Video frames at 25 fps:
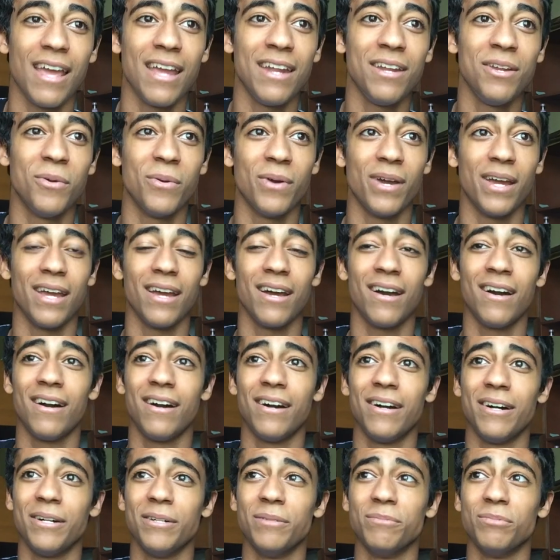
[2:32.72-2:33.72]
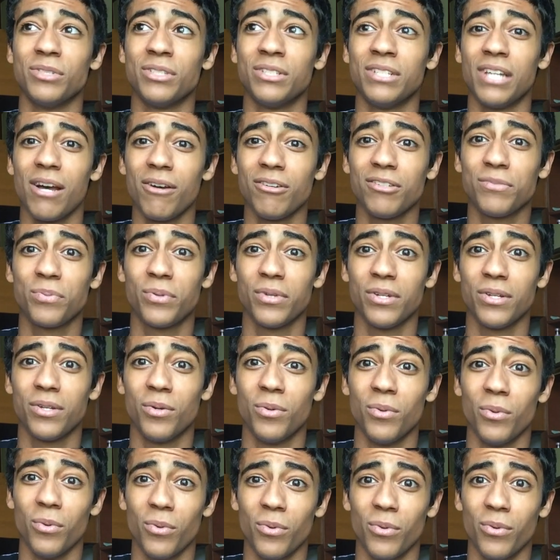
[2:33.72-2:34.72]
Anyway, so that was pretty
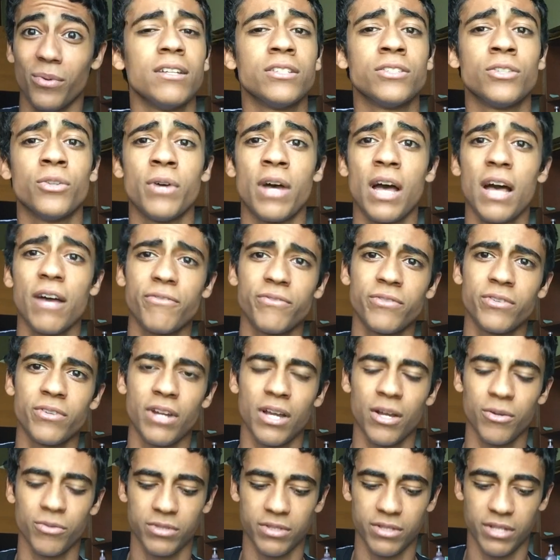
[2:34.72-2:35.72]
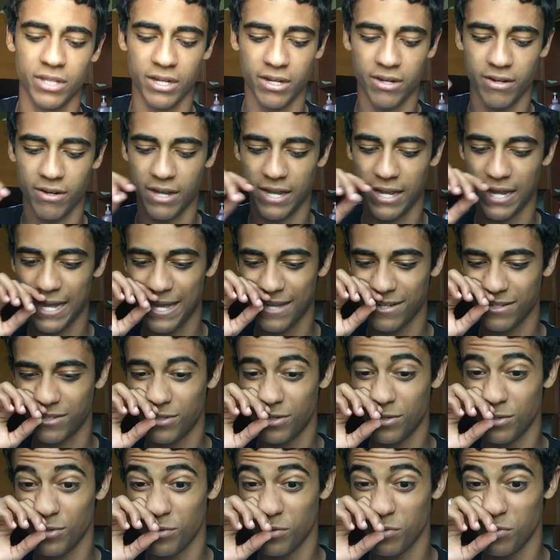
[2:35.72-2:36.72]
cool. So after I was there, I had
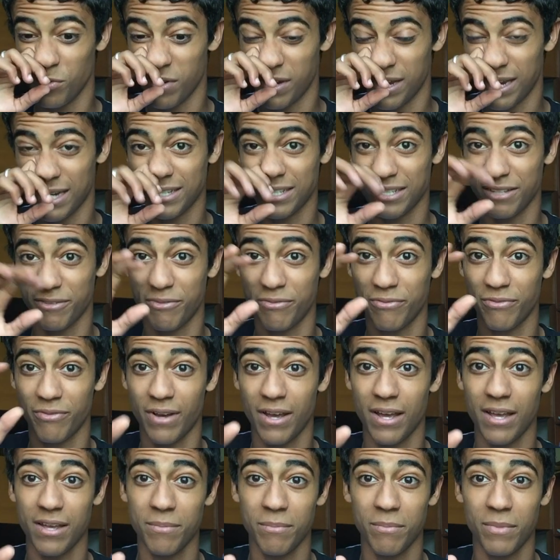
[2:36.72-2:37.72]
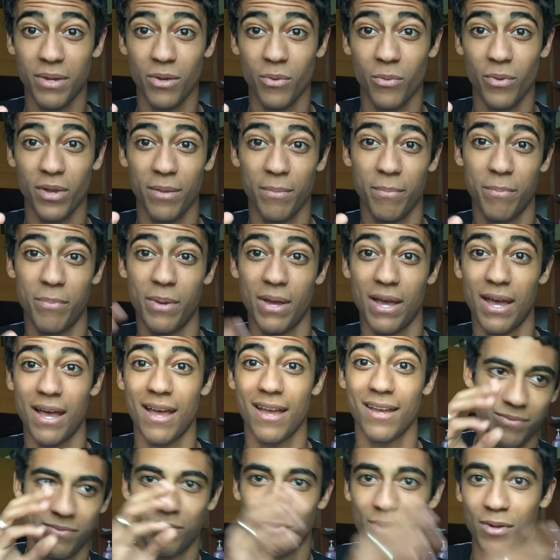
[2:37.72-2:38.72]
to actually find my way
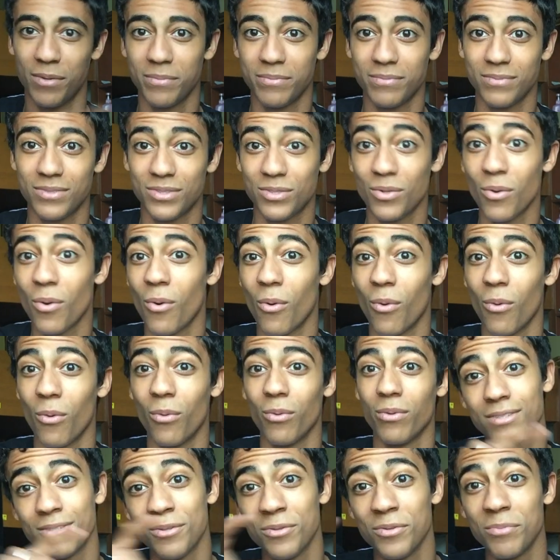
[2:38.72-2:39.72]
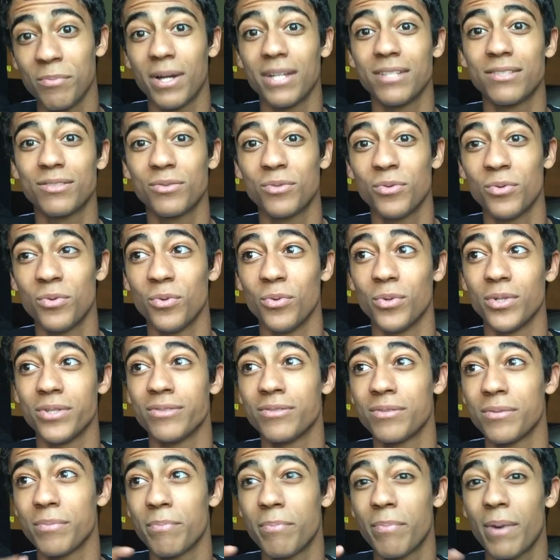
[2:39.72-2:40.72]
back from Seoul to my school, which
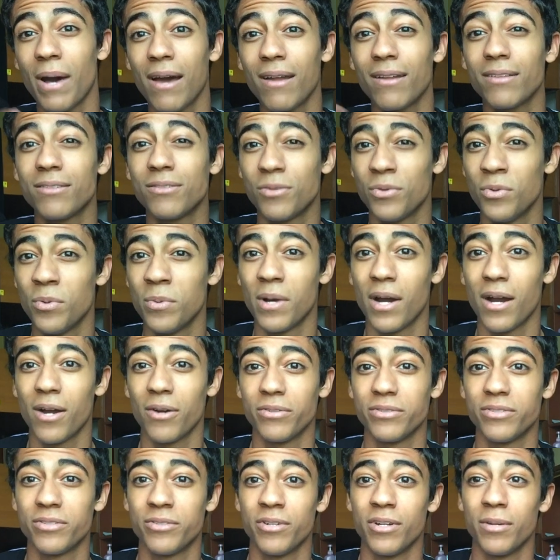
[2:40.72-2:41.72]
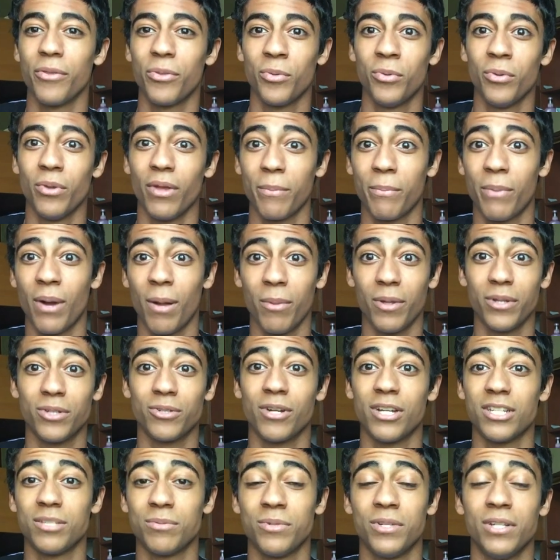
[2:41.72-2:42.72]
was about a 2-hour trip through like public
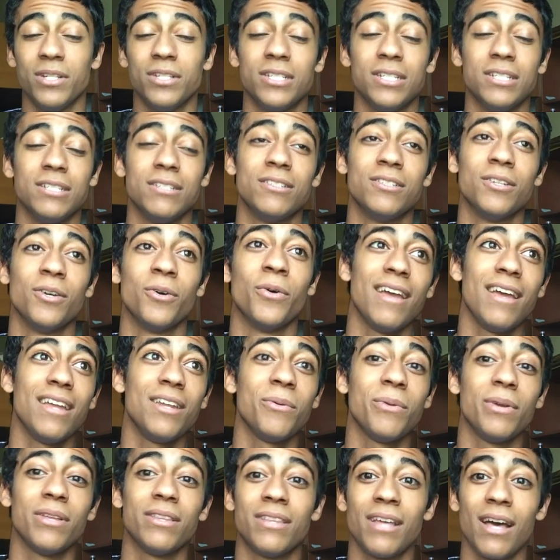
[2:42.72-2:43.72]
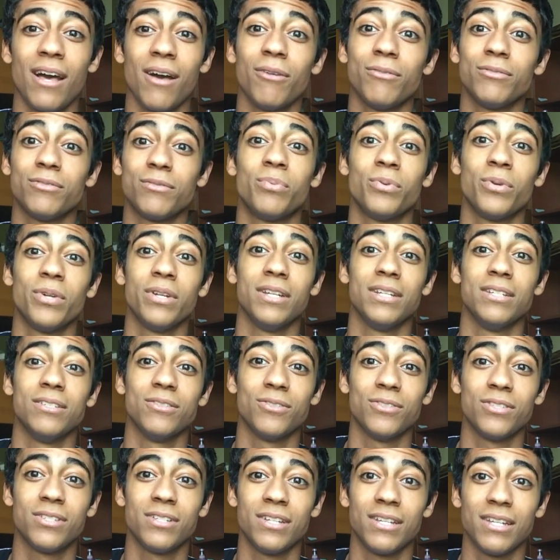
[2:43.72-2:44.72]
transportation. So anyway, that was pretty
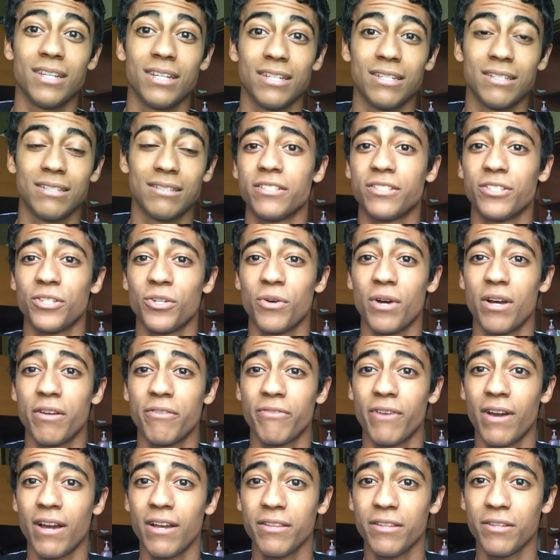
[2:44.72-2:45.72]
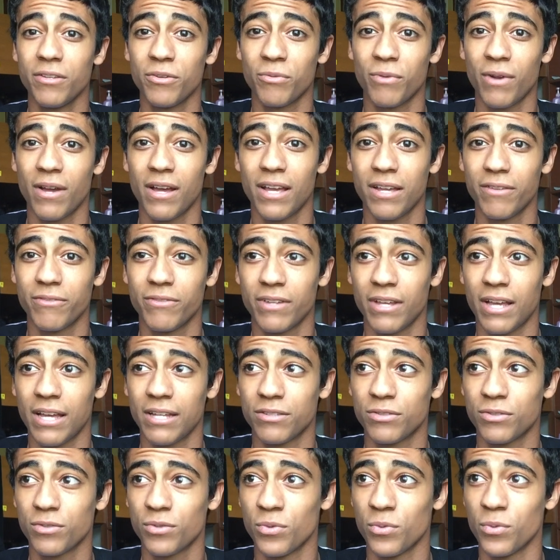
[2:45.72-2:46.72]
interesting. And so I finally arrived
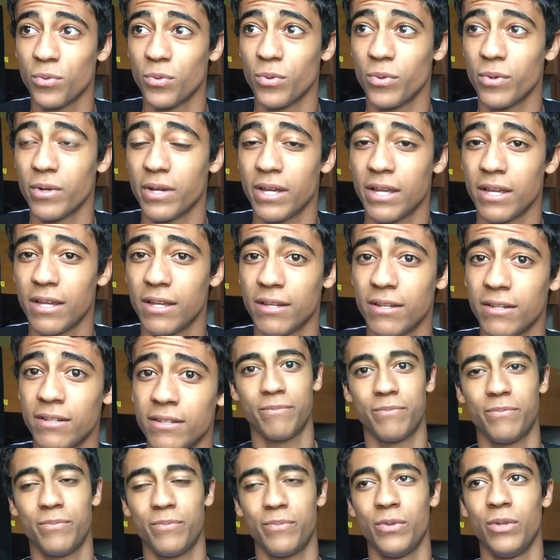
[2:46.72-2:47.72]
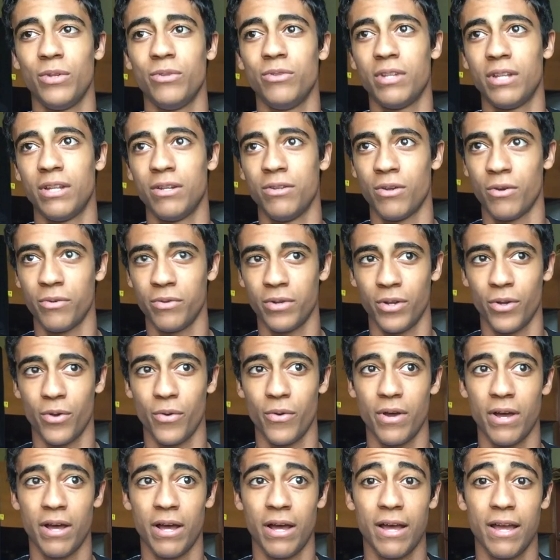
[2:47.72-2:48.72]
at school, and for those that don't know,
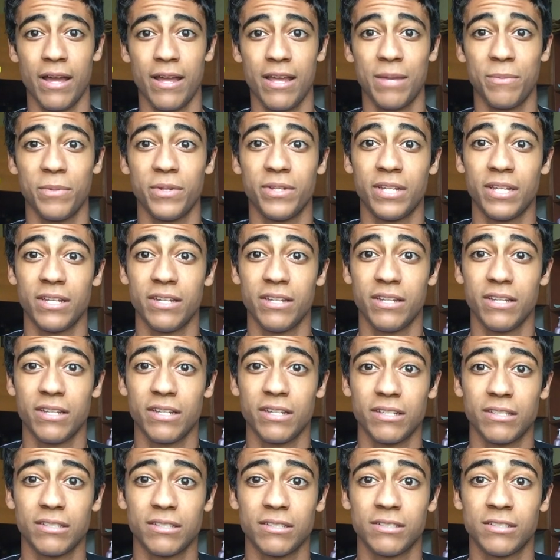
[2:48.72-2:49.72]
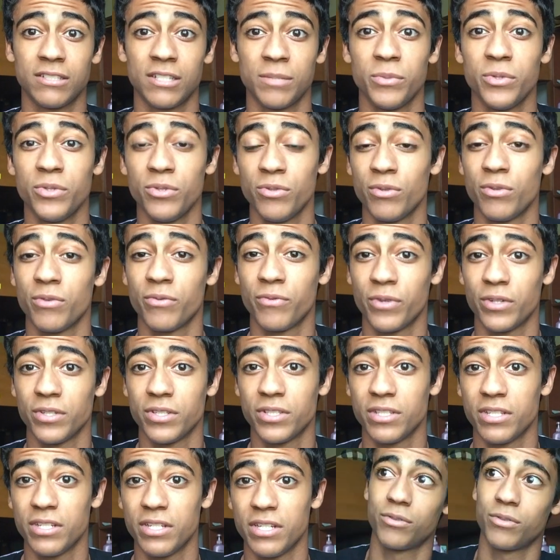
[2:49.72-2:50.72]
I am attending Summit
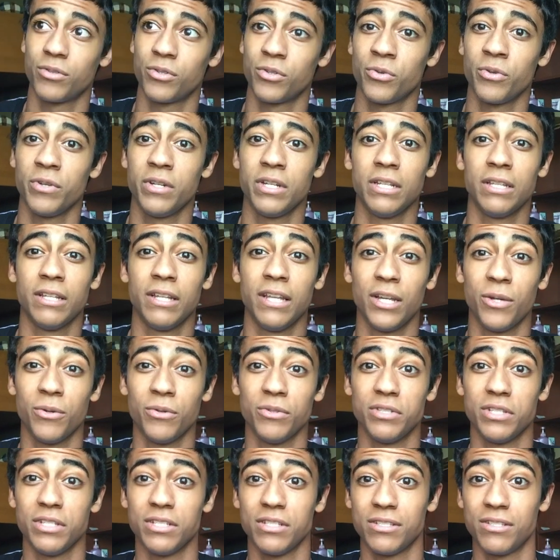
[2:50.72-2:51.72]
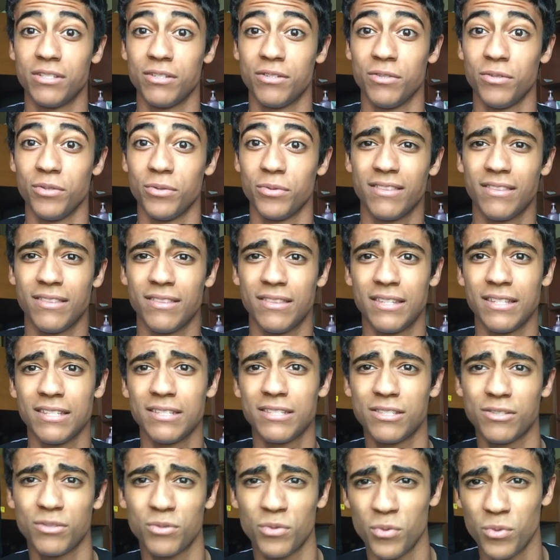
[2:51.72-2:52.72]
University Korean Language Institute. This
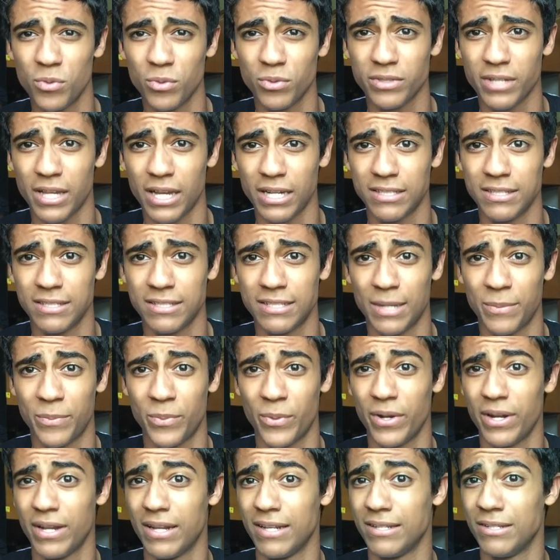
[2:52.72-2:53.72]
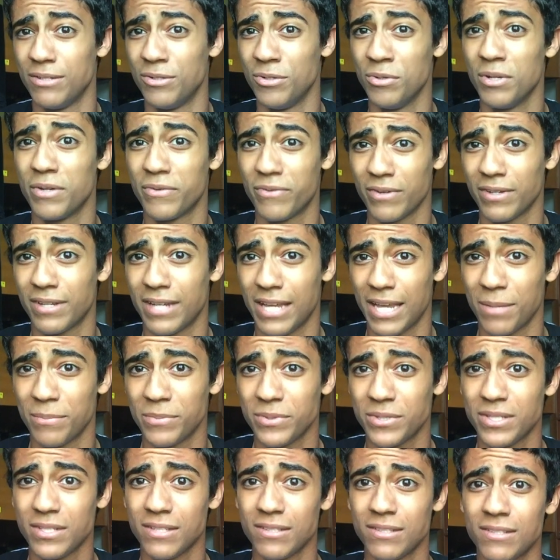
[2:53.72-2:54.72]
school is actually separated into two different
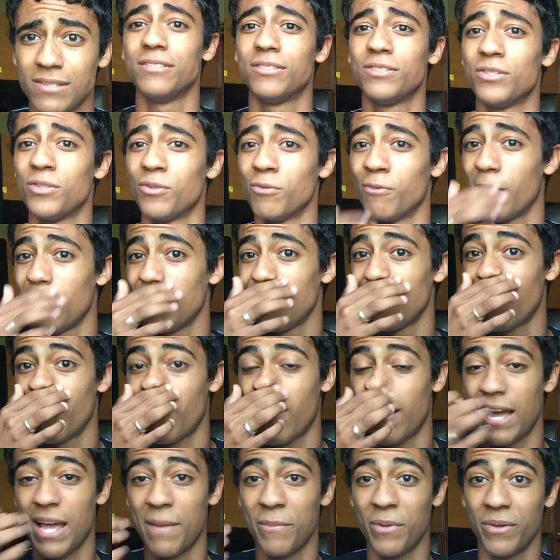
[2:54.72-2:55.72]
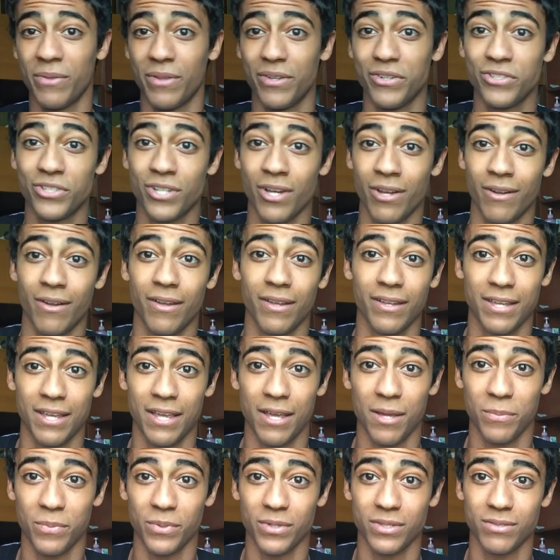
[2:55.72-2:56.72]
campuses. So right now I'm on the Chunan
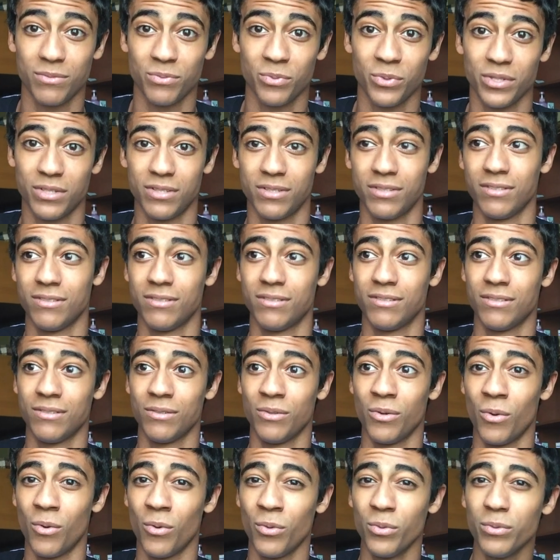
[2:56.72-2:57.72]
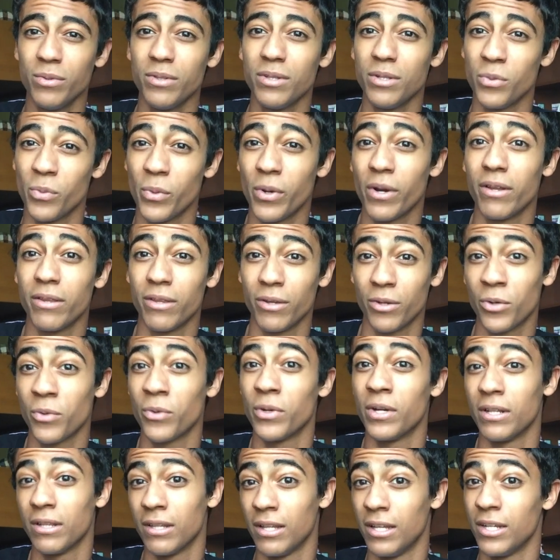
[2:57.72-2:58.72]
campus, which is only where the
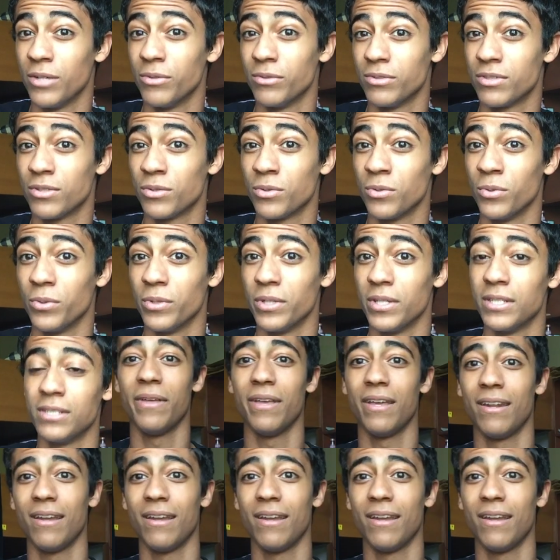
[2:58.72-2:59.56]
Korean language school is.